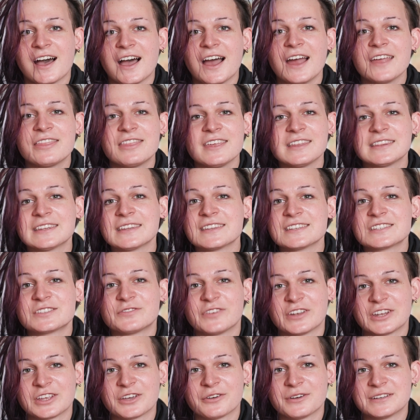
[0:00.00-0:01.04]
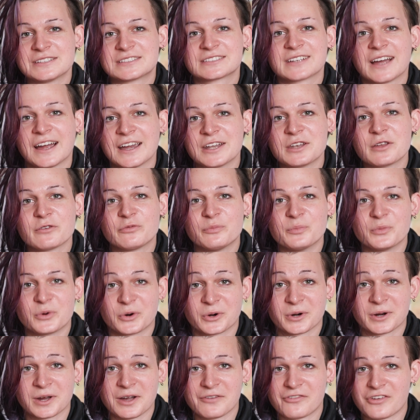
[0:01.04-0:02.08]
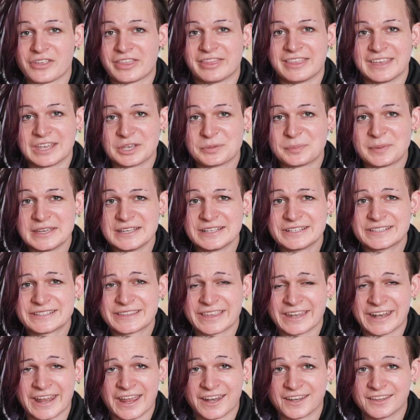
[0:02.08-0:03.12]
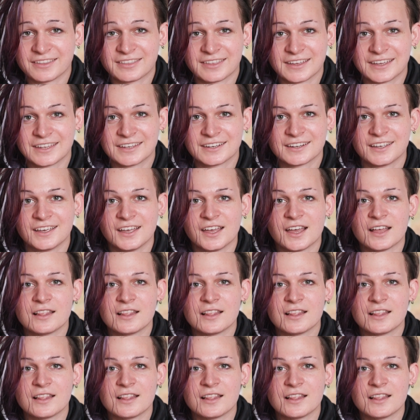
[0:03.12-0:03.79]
I think that this video is kind of more of a think piece than anything.